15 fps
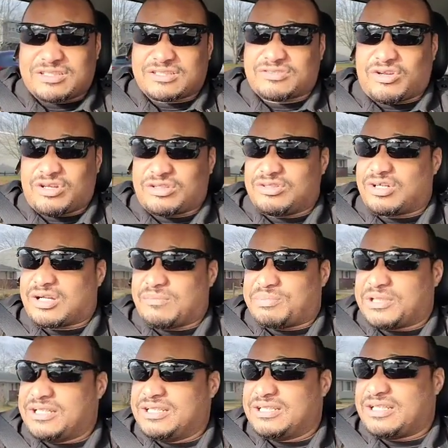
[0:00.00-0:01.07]
is going to look
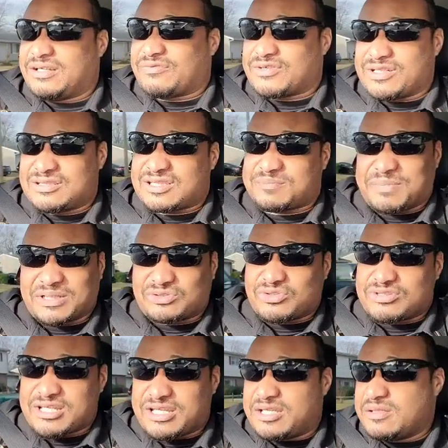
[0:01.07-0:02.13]
completely different. Special
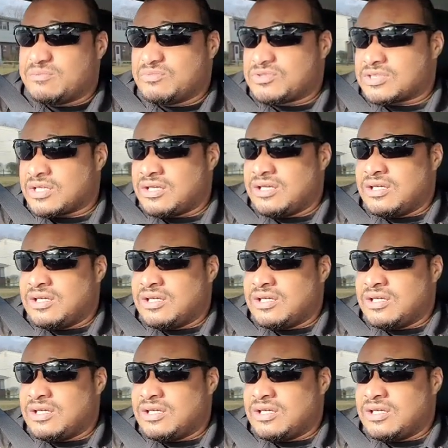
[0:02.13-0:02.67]
teams.